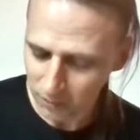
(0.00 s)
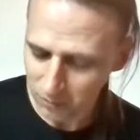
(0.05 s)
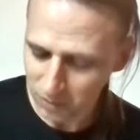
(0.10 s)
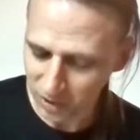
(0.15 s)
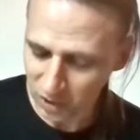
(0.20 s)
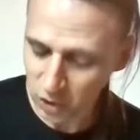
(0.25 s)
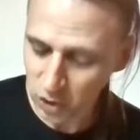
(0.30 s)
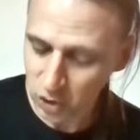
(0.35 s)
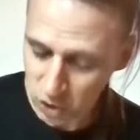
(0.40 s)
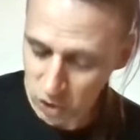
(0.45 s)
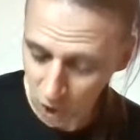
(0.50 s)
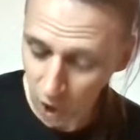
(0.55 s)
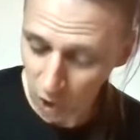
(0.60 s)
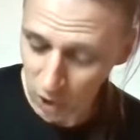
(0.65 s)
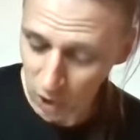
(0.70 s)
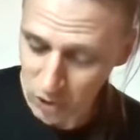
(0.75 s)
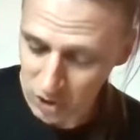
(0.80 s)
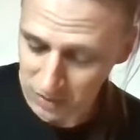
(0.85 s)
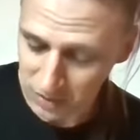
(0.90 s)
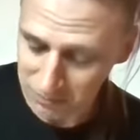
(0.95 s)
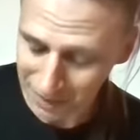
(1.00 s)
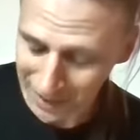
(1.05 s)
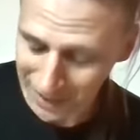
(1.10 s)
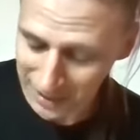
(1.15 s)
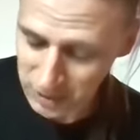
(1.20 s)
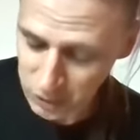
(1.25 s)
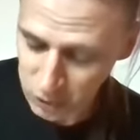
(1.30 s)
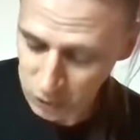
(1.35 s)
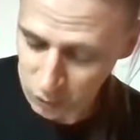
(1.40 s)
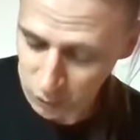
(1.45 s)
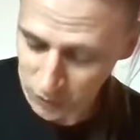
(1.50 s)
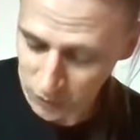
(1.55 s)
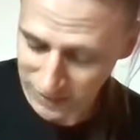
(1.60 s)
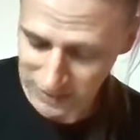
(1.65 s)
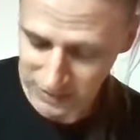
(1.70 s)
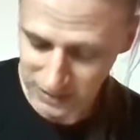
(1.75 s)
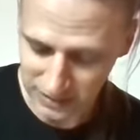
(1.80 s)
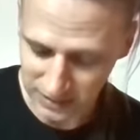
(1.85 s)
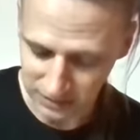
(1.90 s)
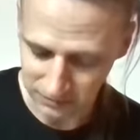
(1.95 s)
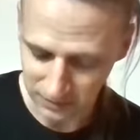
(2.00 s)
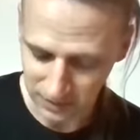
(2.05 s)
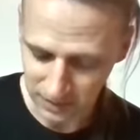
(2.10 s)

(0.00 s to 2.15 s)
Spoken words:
but charging Master Twitty.